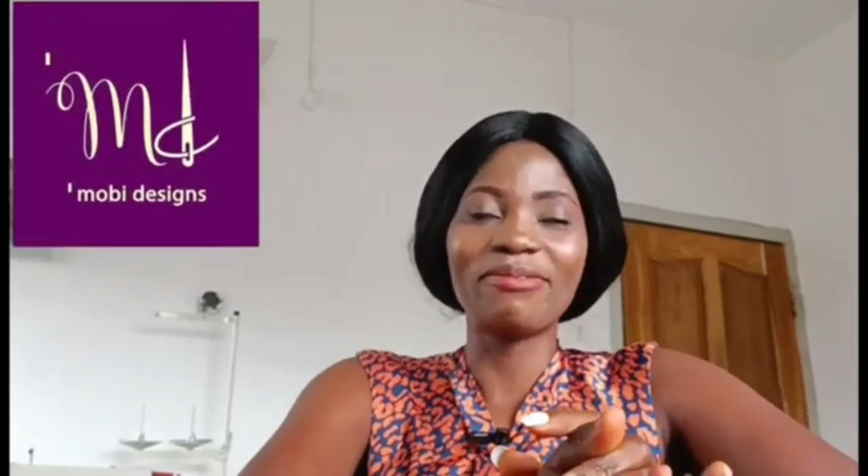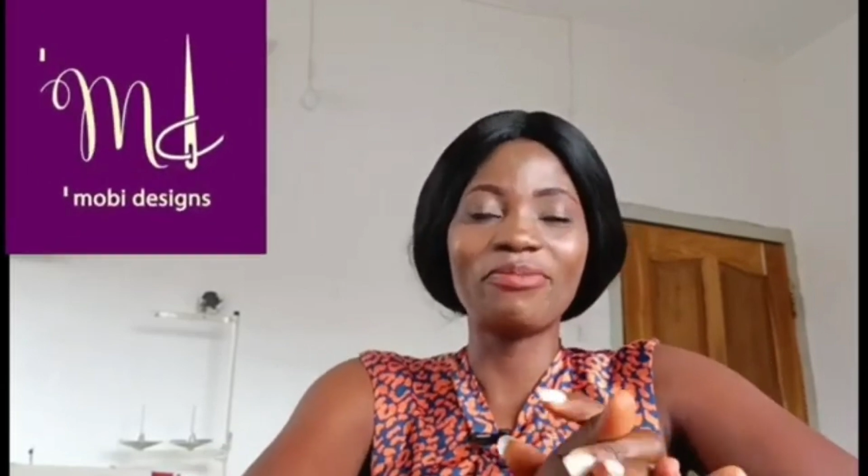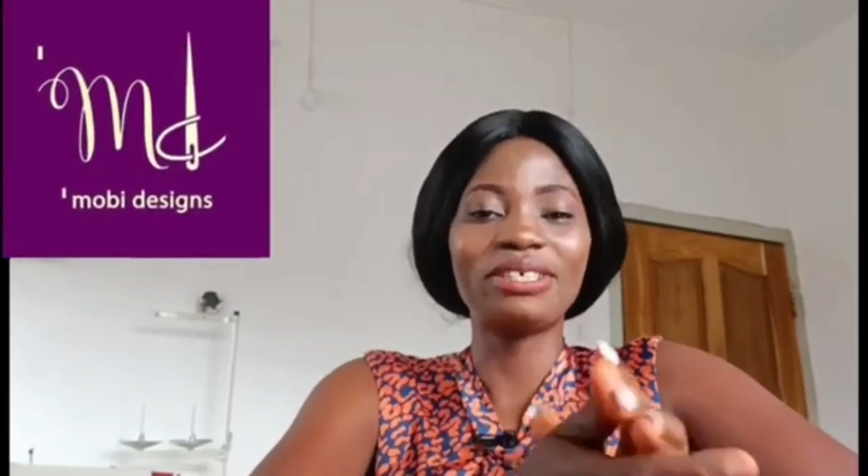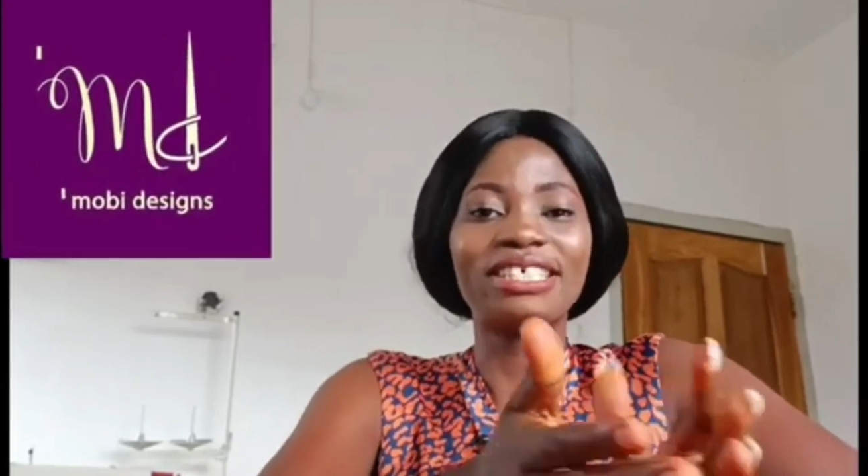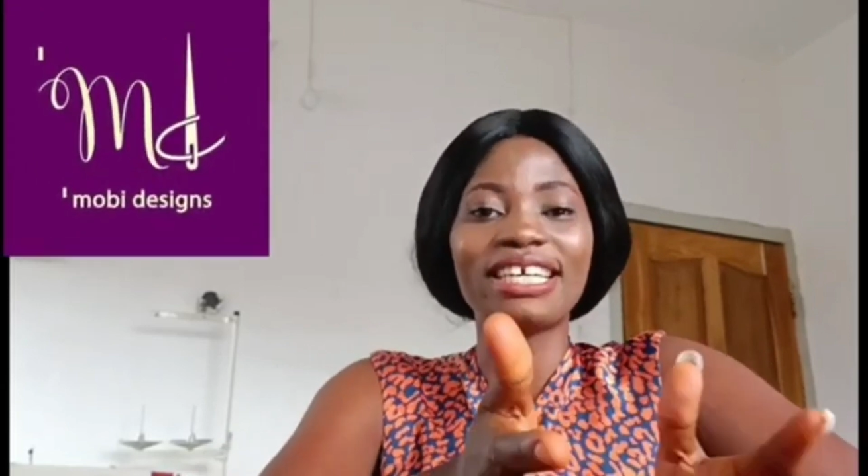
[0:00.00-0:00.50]

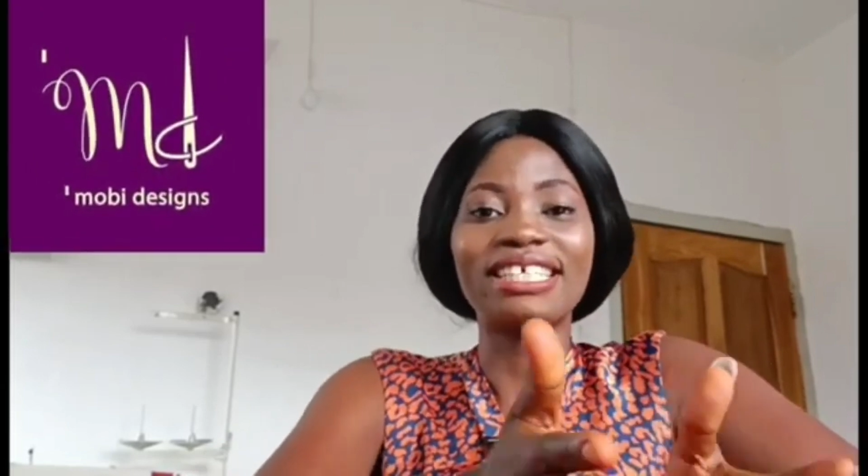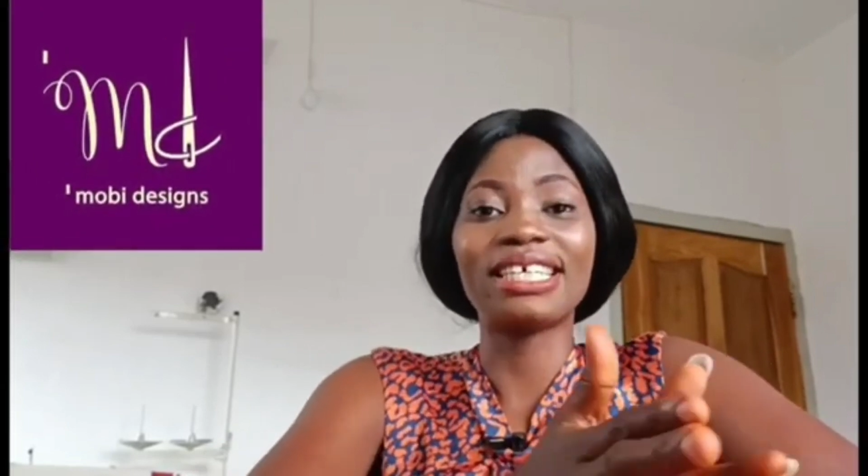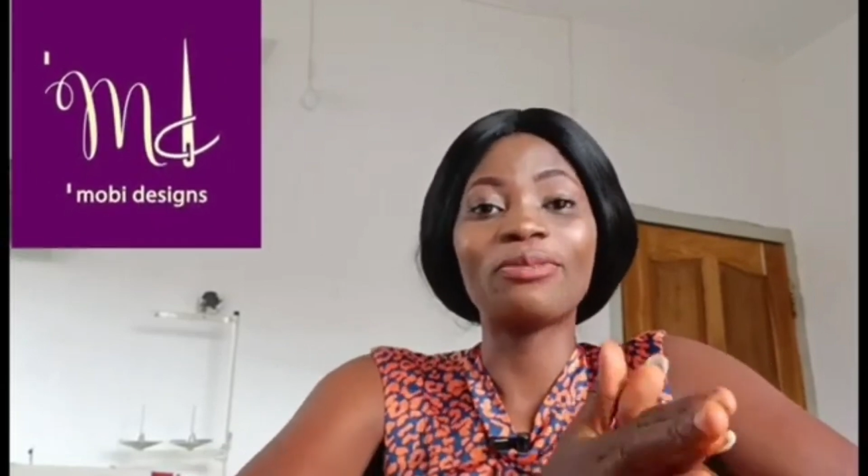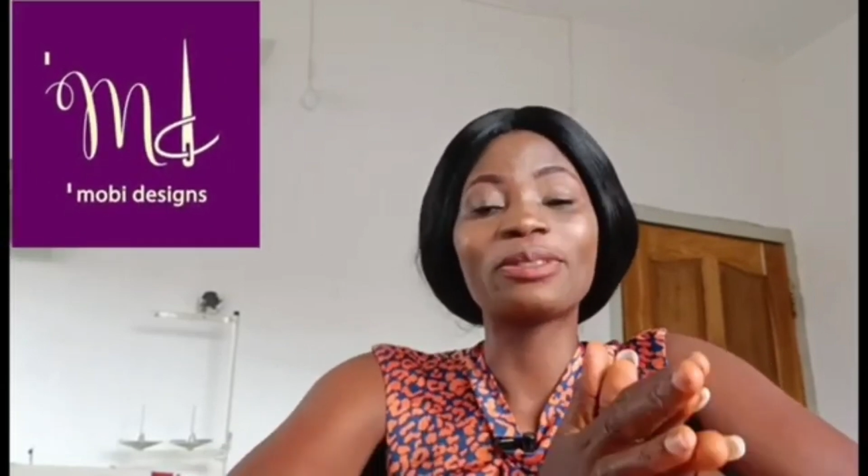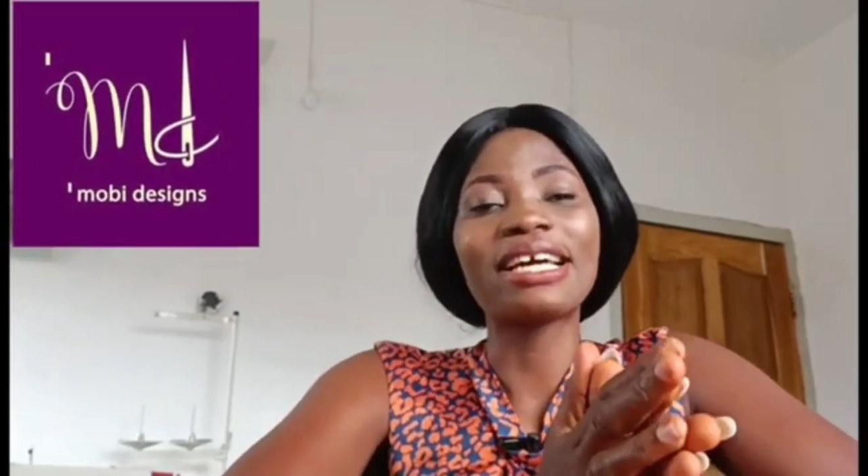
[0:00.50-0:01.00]
Mobi Design is
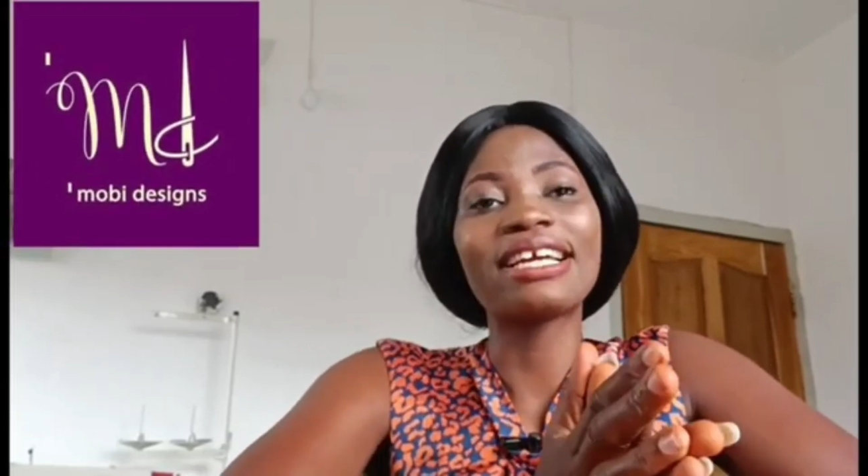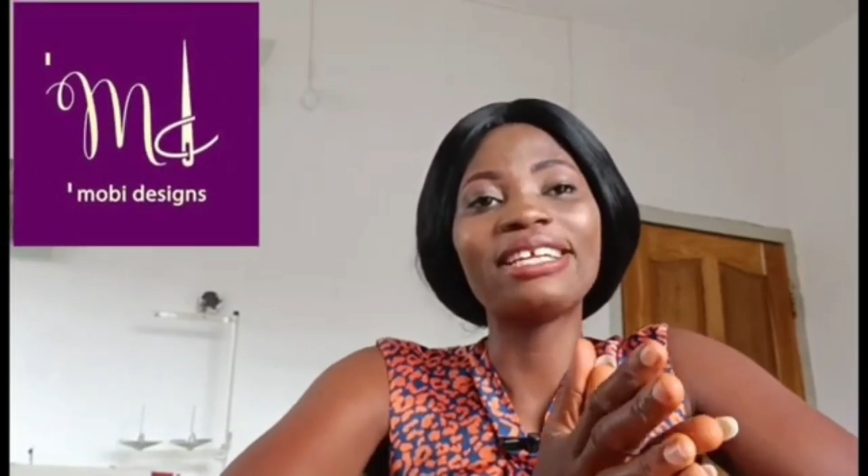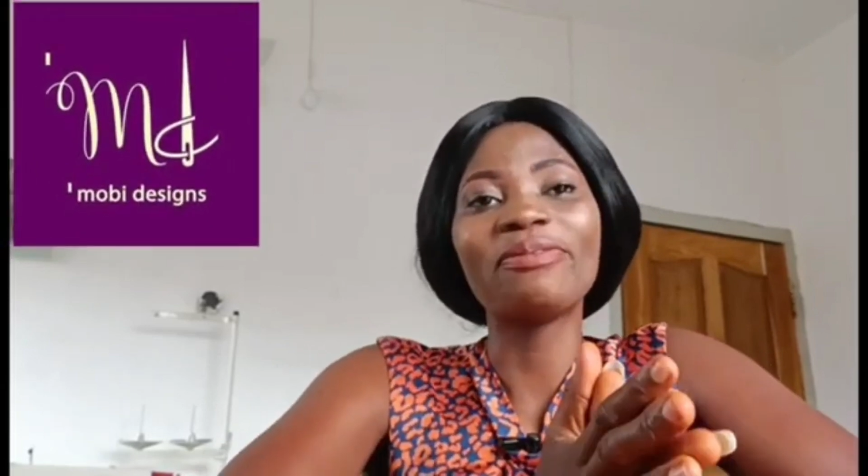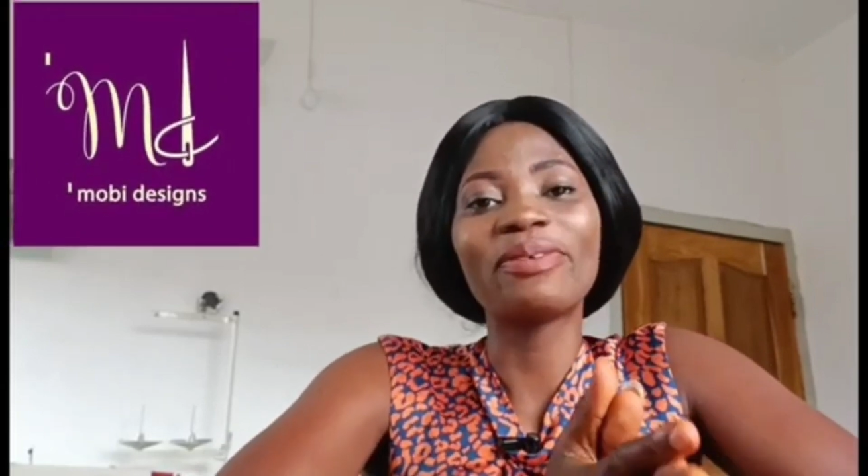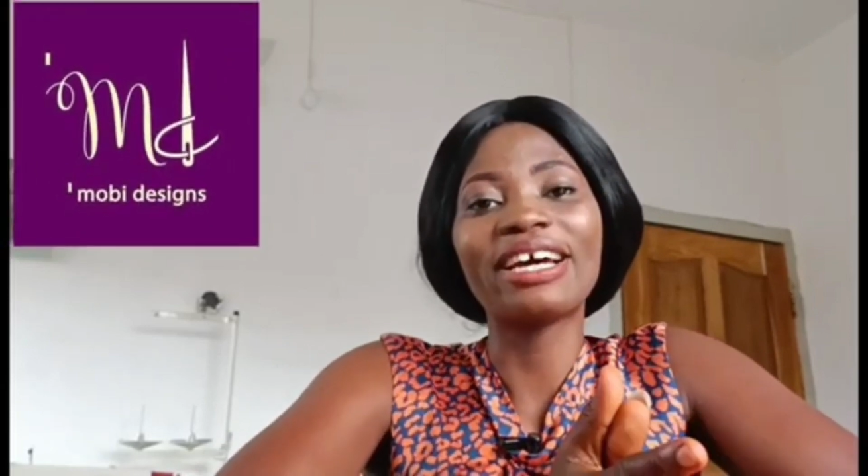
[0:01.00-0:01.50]
an
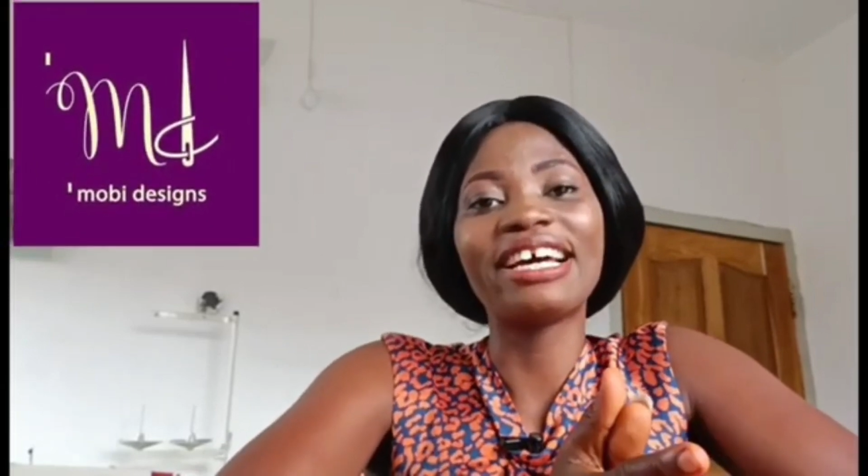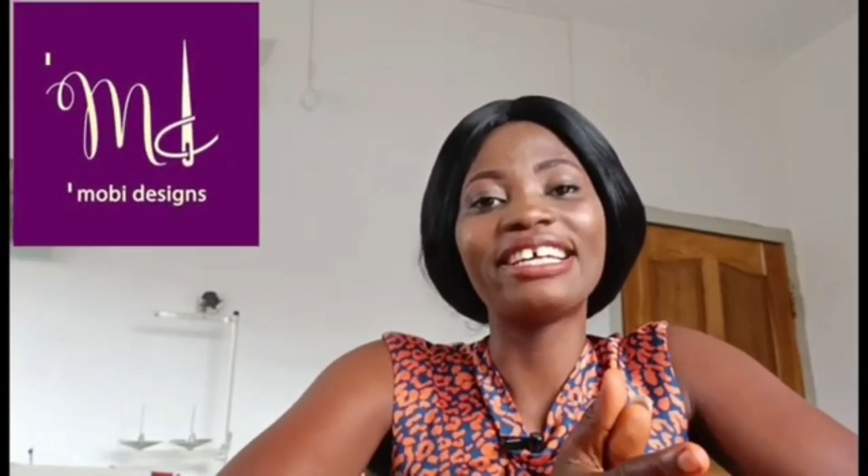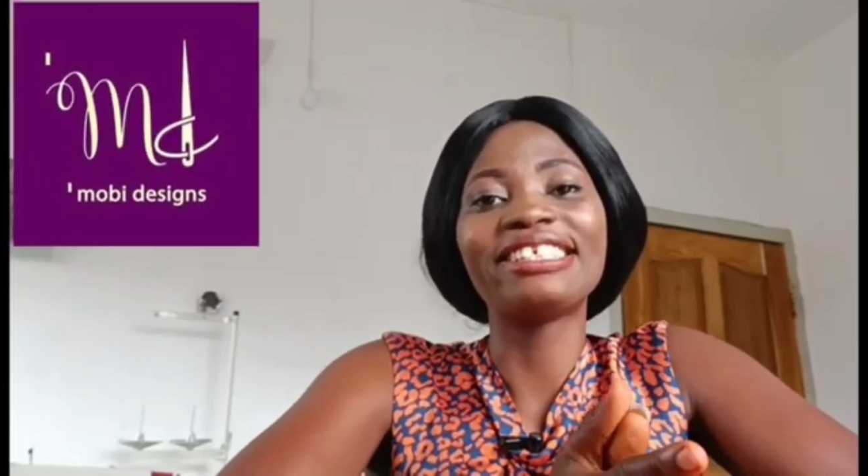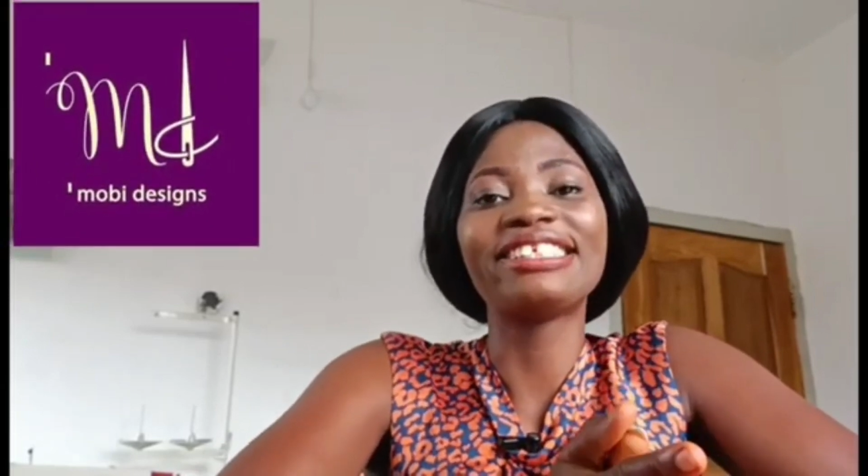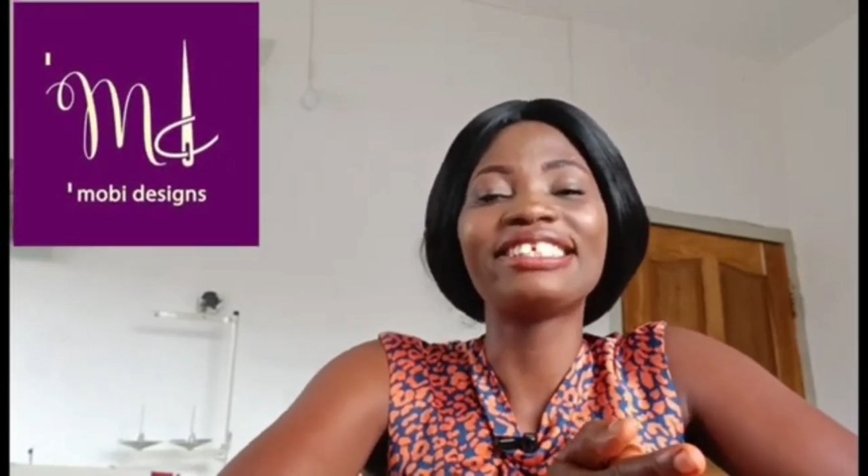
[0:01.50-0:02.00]
upcycling
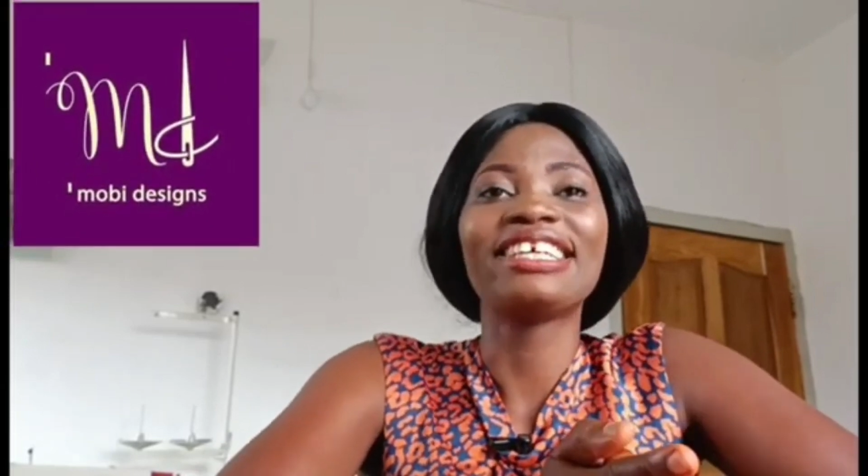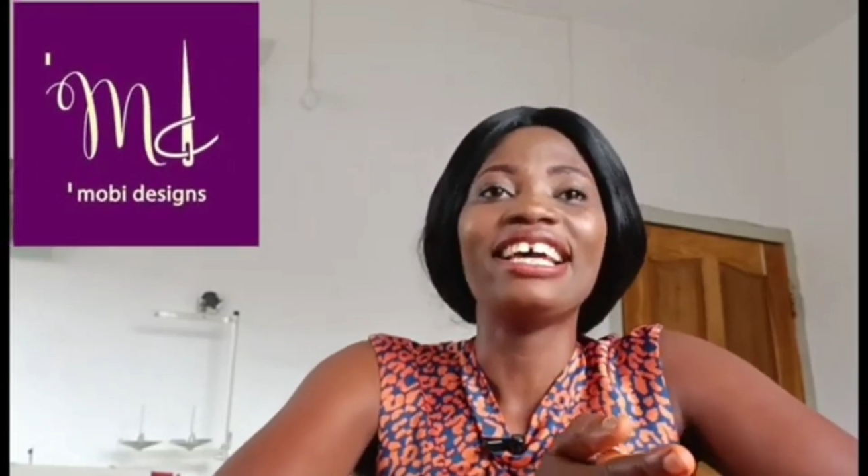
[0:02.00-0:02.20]
brand